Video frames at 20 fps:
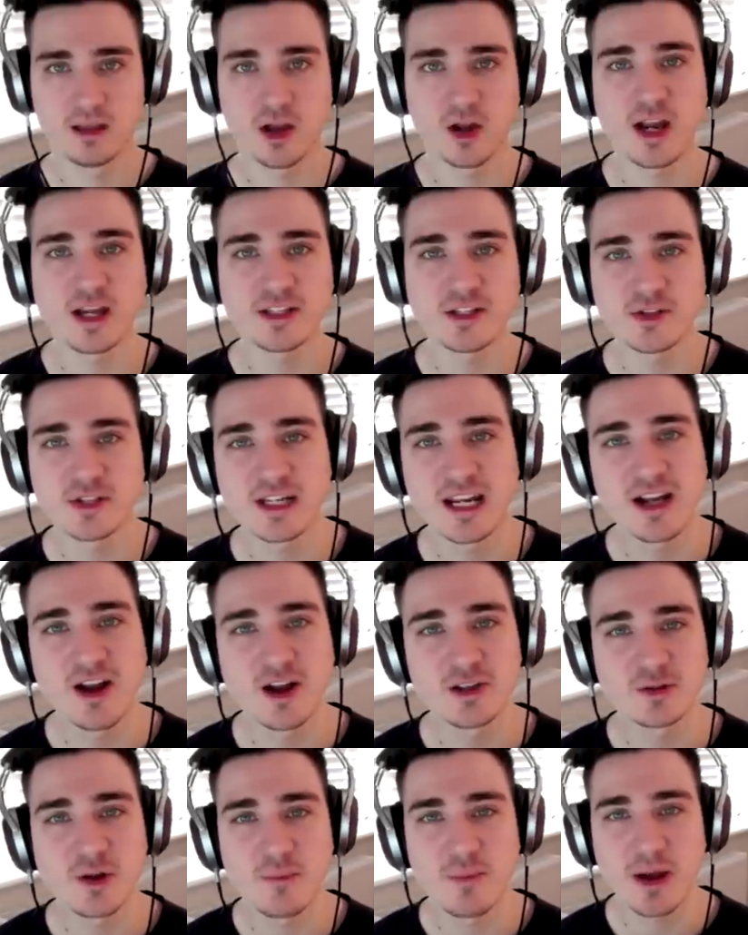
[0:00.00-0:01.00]
Okay, so today, guys,
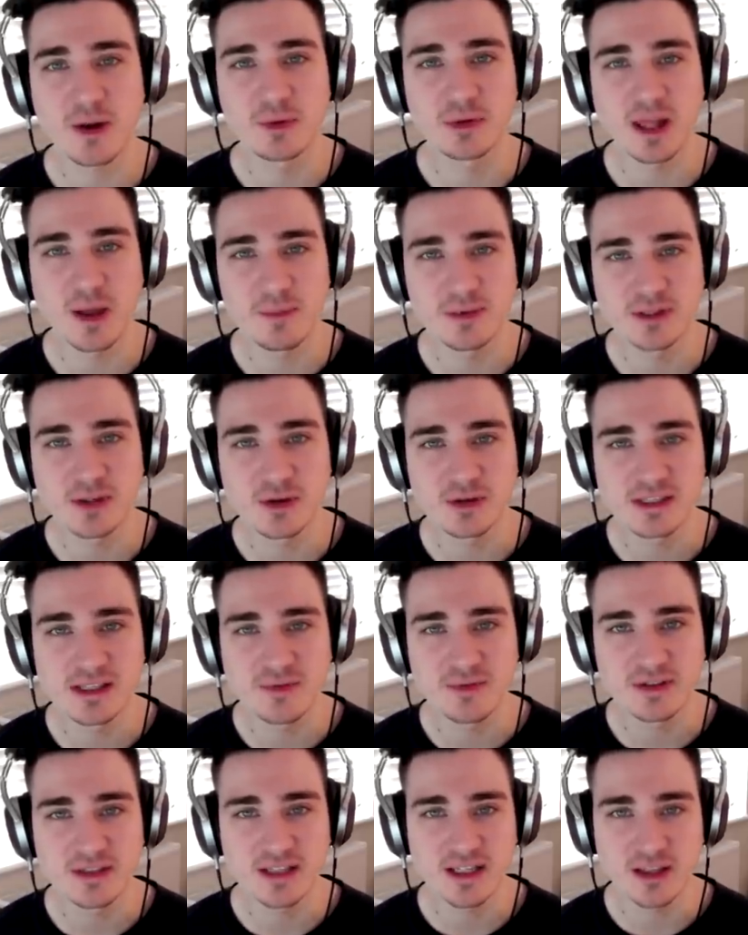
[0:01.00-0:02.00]
we are back with episode
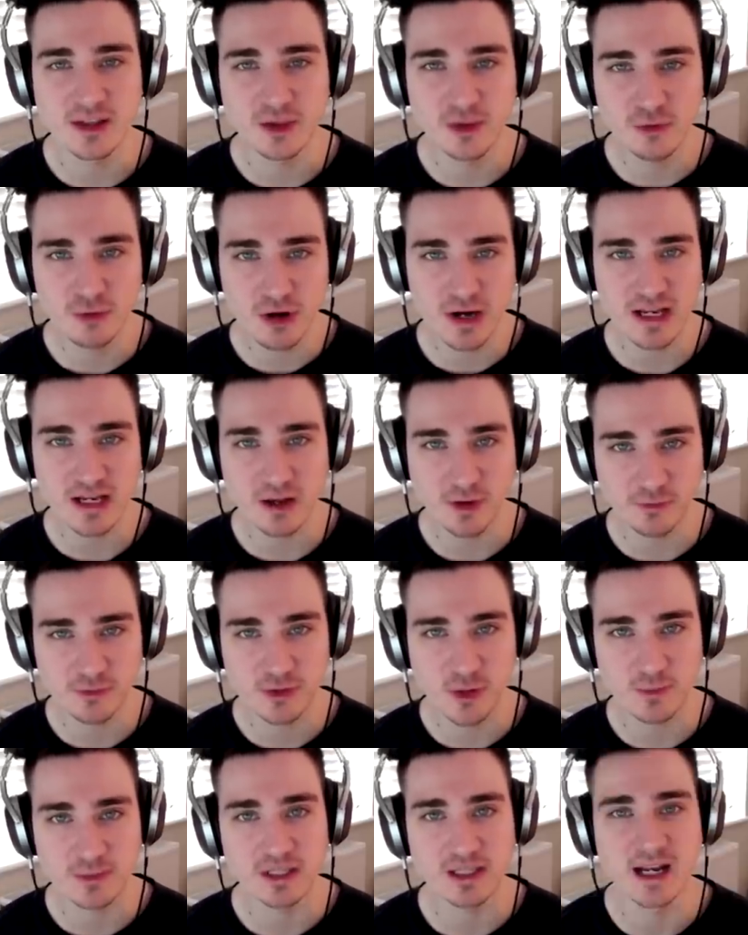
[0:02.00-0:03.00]
73 of
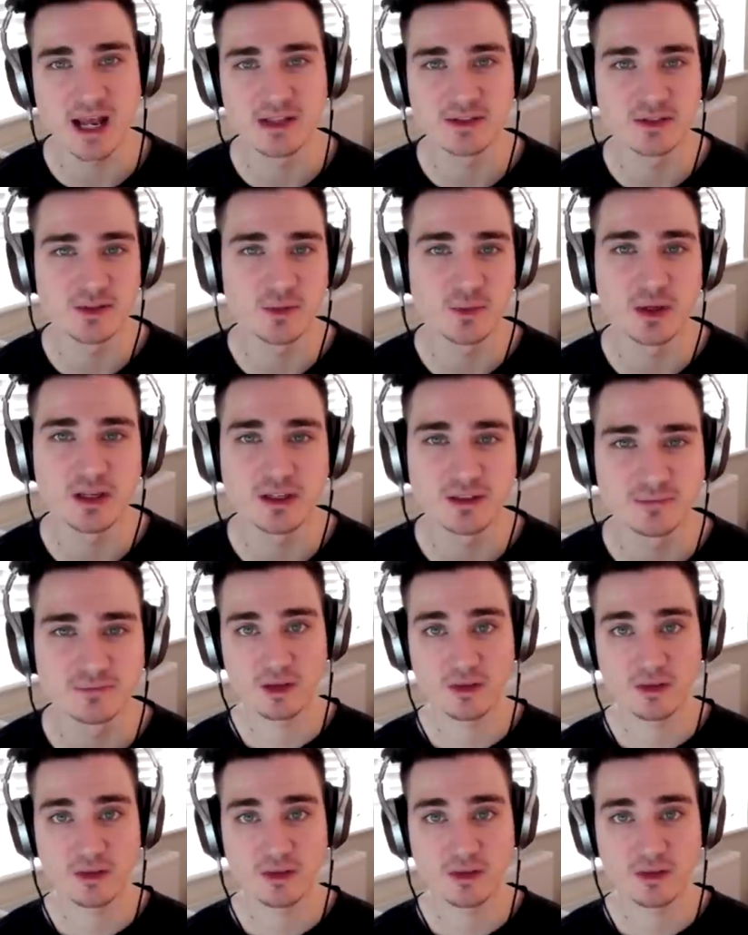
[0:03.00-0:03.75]
Top 10 Hands of the Week.